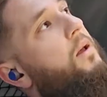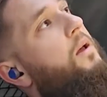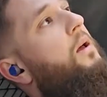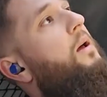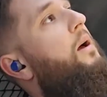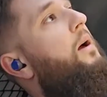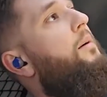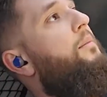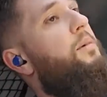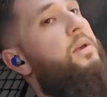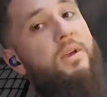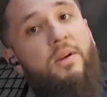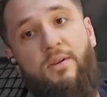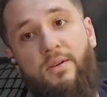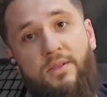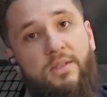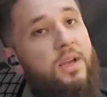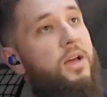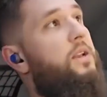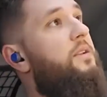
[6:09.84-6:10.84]
I'm here
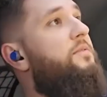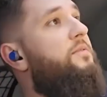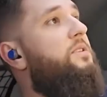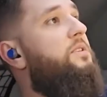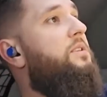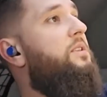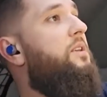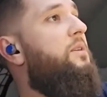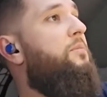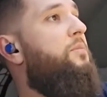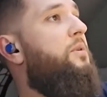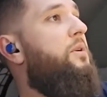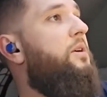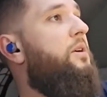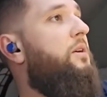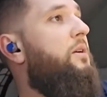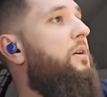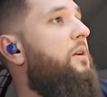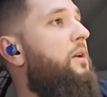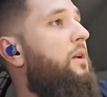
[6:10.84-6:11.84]
inside of the
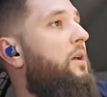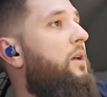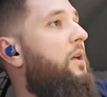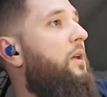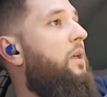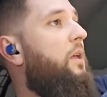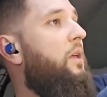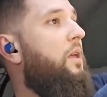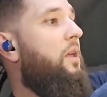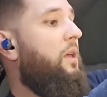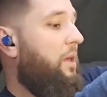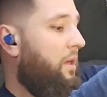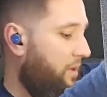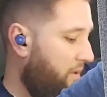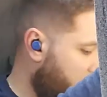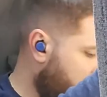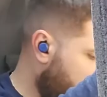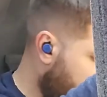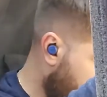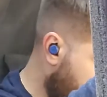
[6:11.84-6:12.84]
sleeper.
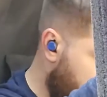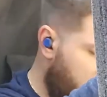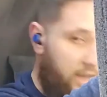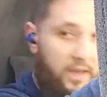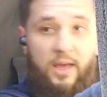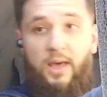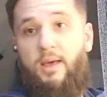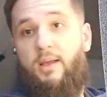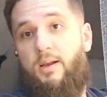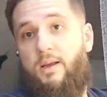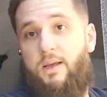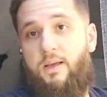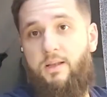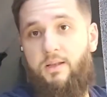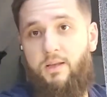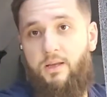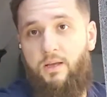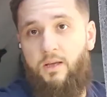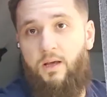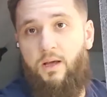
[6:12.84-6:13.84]
When I get
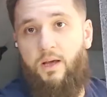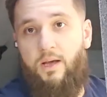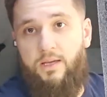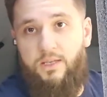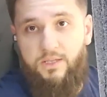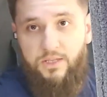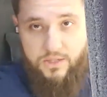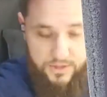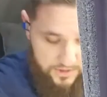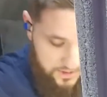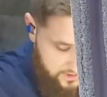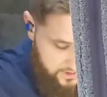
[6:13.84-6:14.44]
in, I just